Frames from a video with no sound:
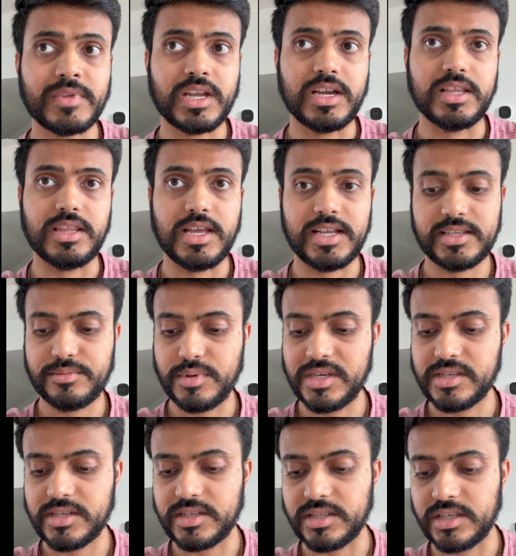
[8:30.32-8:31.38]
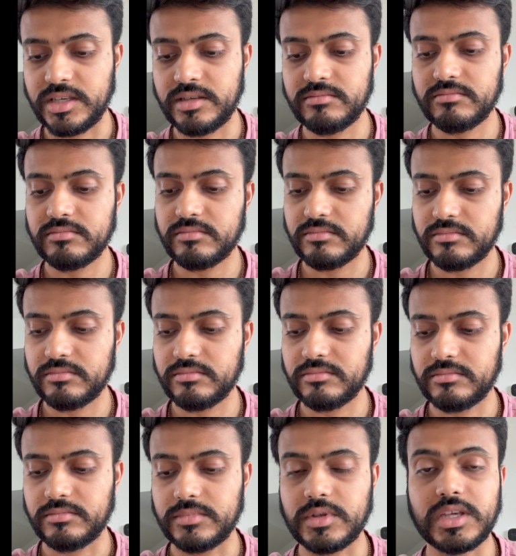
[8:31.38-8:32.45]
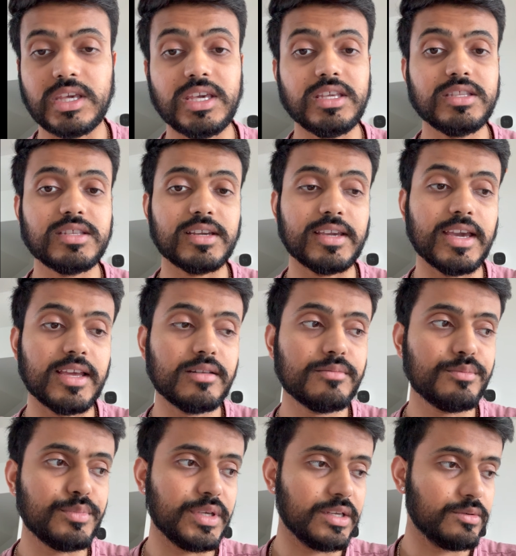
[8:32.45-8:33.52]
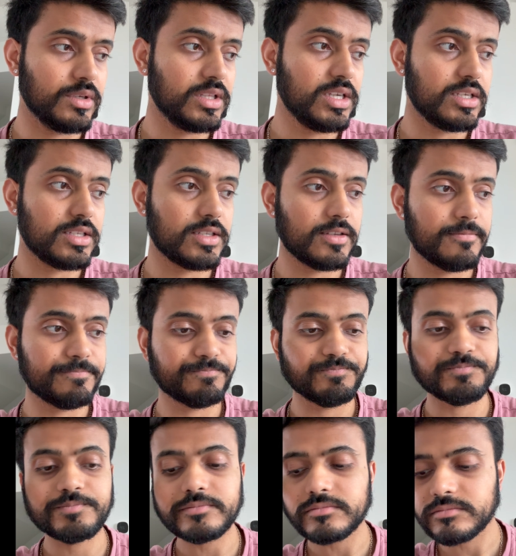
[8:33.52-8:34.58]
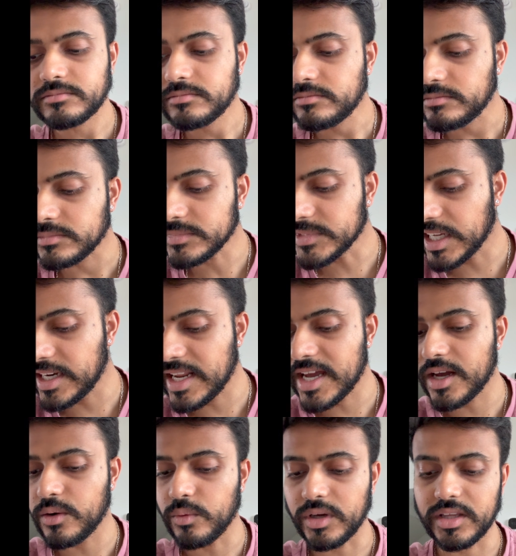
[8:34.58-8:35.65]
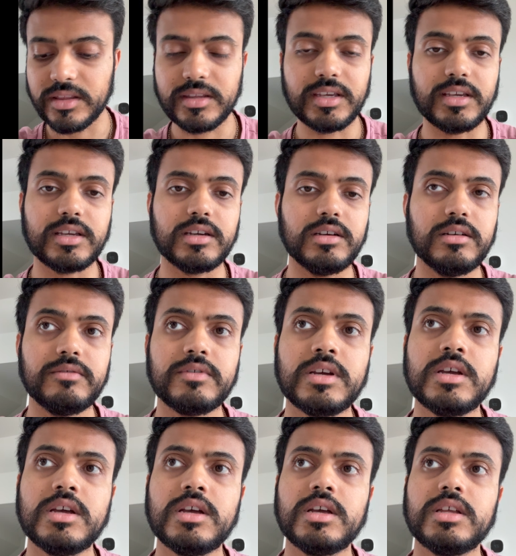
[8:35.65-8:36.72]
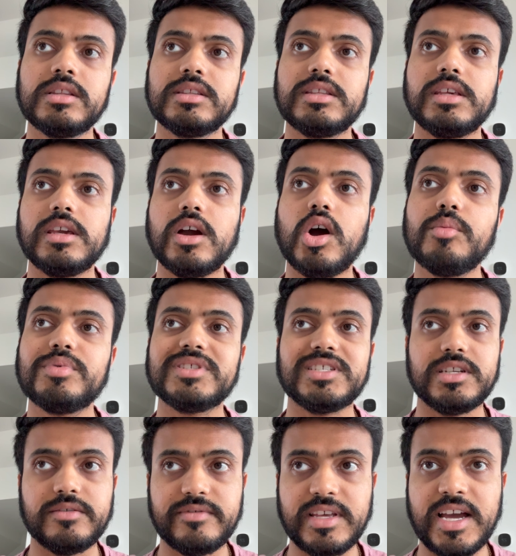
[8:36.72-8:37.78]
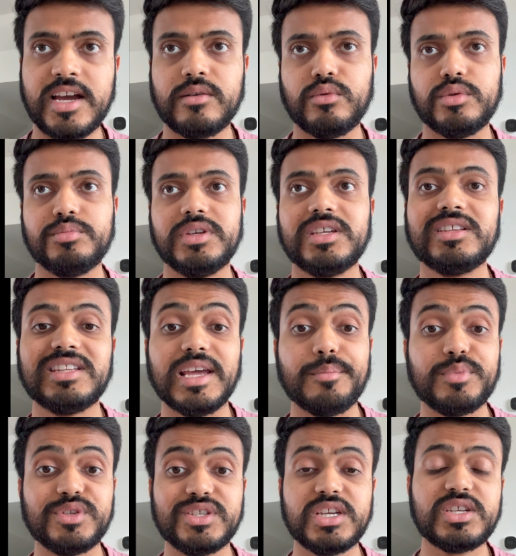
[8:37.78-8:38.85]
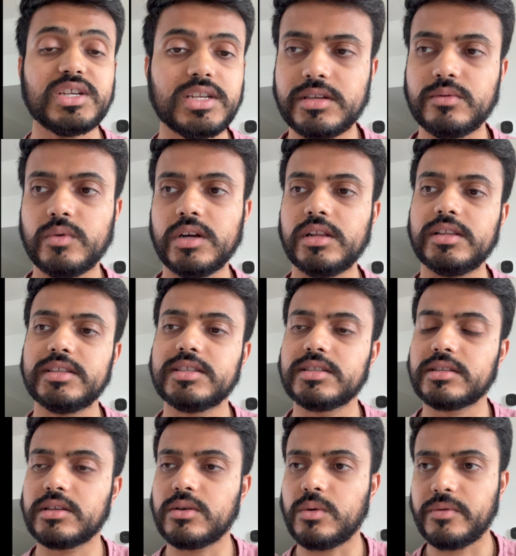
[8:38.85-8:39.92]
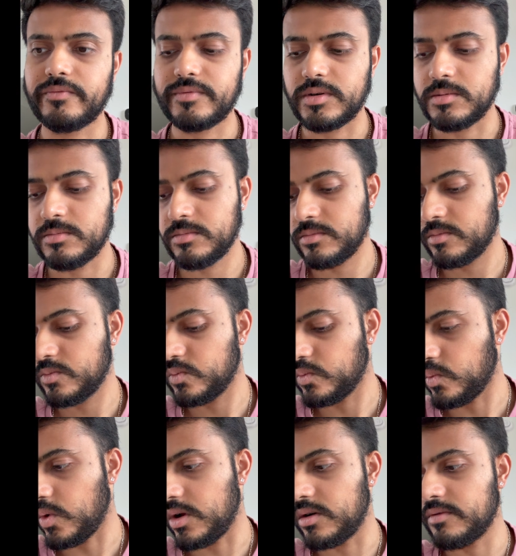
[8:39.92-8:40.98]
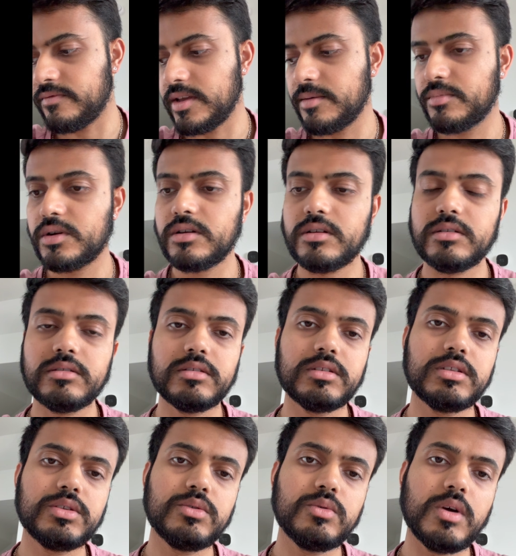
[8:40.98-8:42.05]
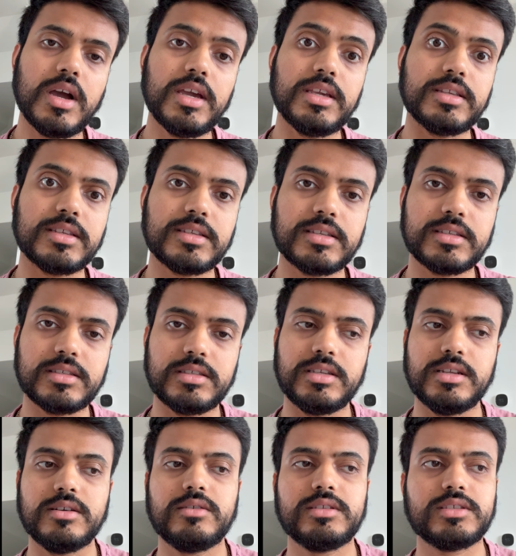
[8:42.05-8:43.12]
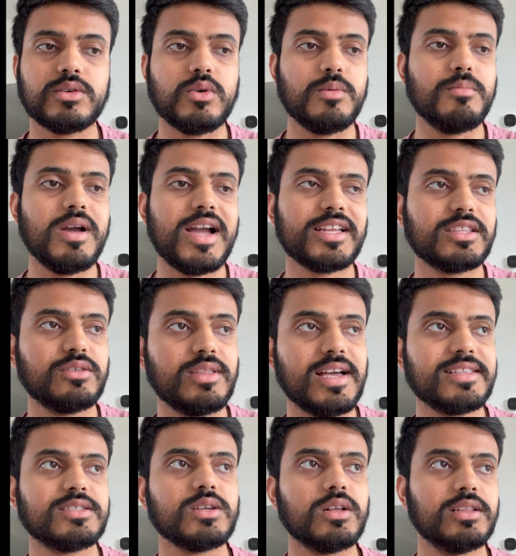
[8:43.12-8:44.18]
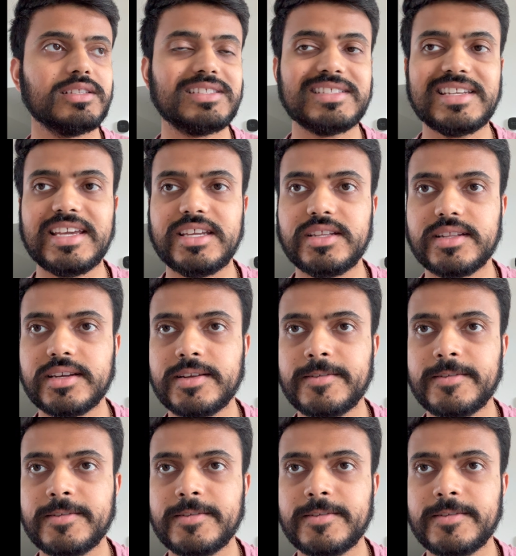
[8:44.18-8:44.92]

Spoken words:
And that's basically heat again being released. Now we can think of the opposite of that would be deposition. Well, it's going from water vapor to ice. You know, it's going back to that solid state.